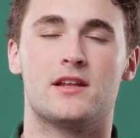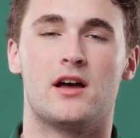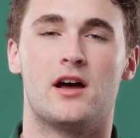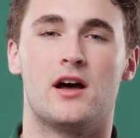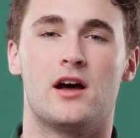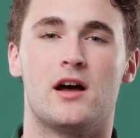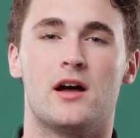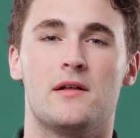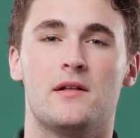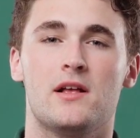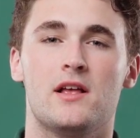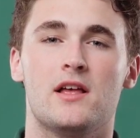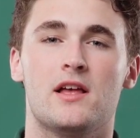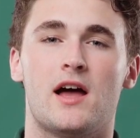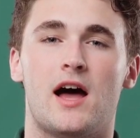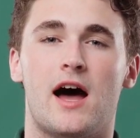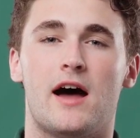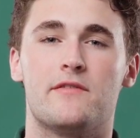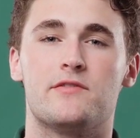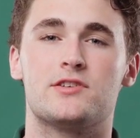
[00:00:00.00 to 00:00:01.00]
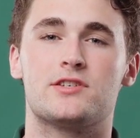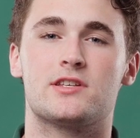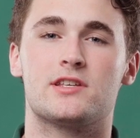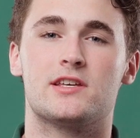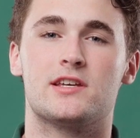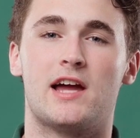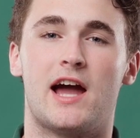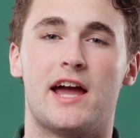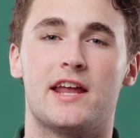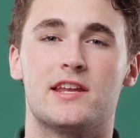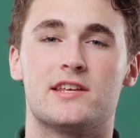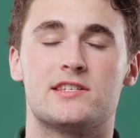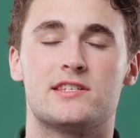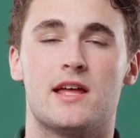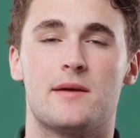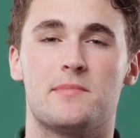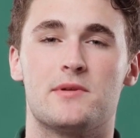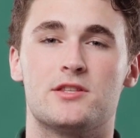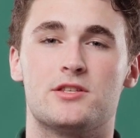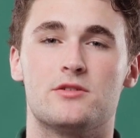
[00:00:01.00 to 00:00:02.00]
Obviously, I had to
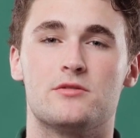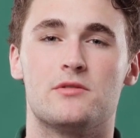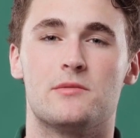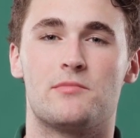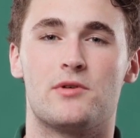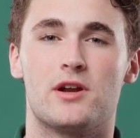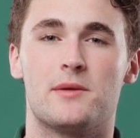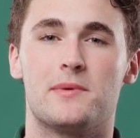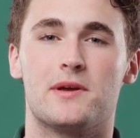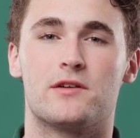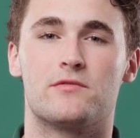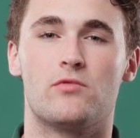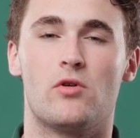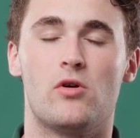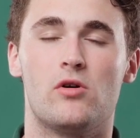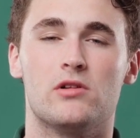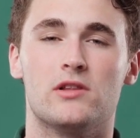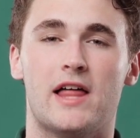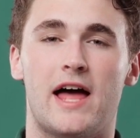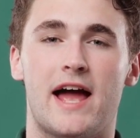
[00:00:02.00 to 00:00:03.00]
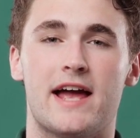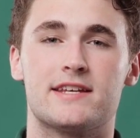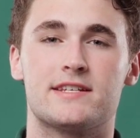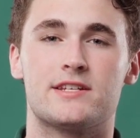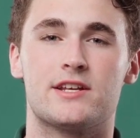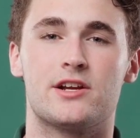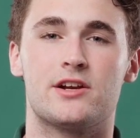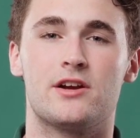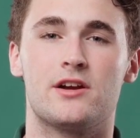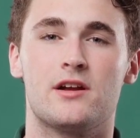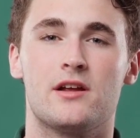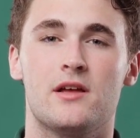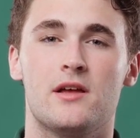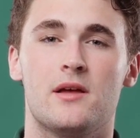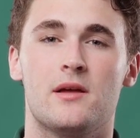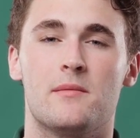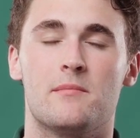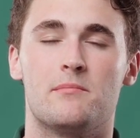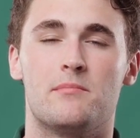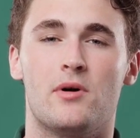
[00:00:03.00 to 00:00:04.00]
step into a pretty big role last year,
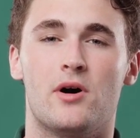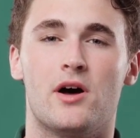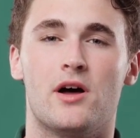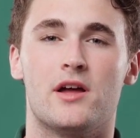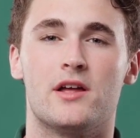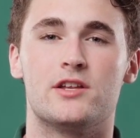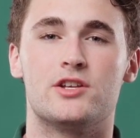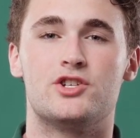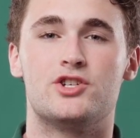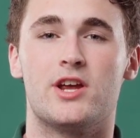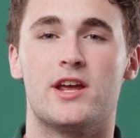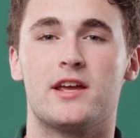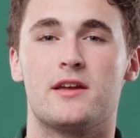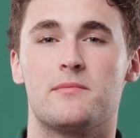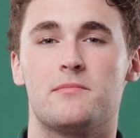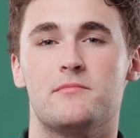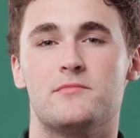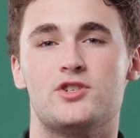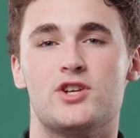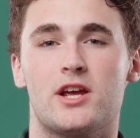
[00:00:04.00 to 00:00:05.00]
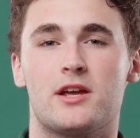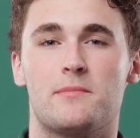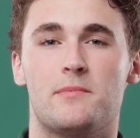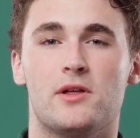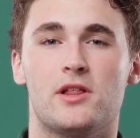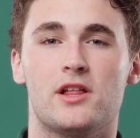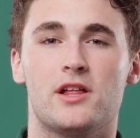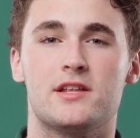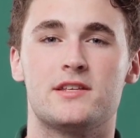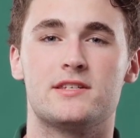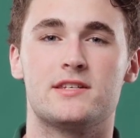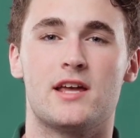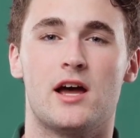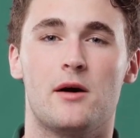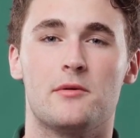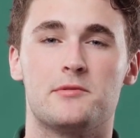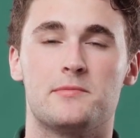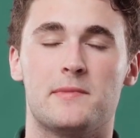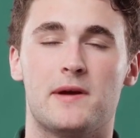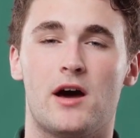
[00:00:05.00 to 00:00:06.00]
but Jake Billets
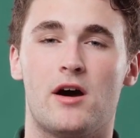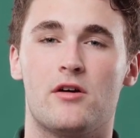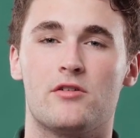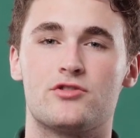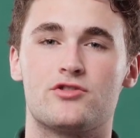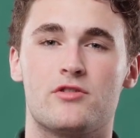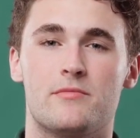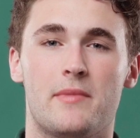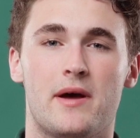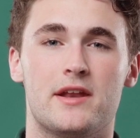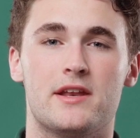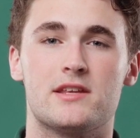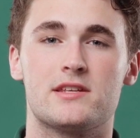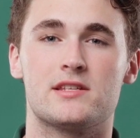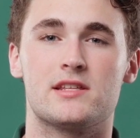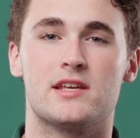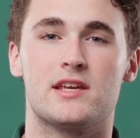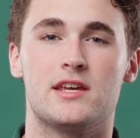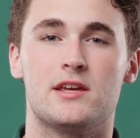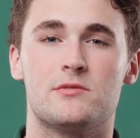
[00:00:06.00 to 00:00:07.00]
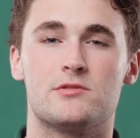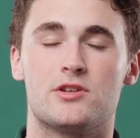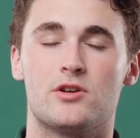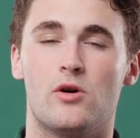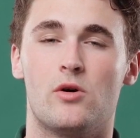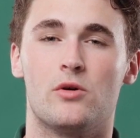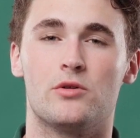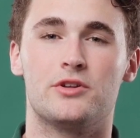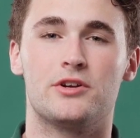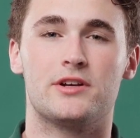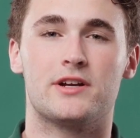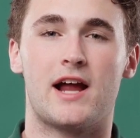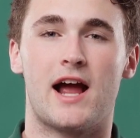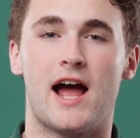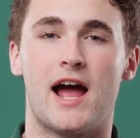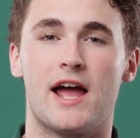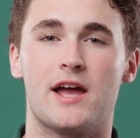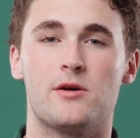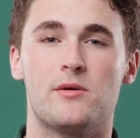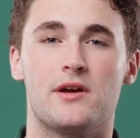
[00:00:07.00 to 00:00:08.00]
helped me out tremendously. He was an older
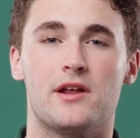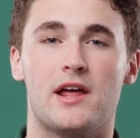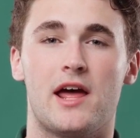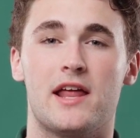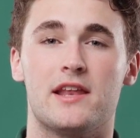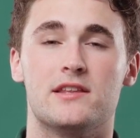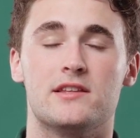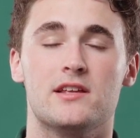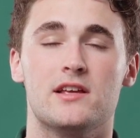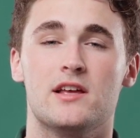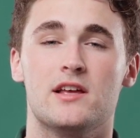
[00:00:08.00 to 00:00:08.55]
guy who had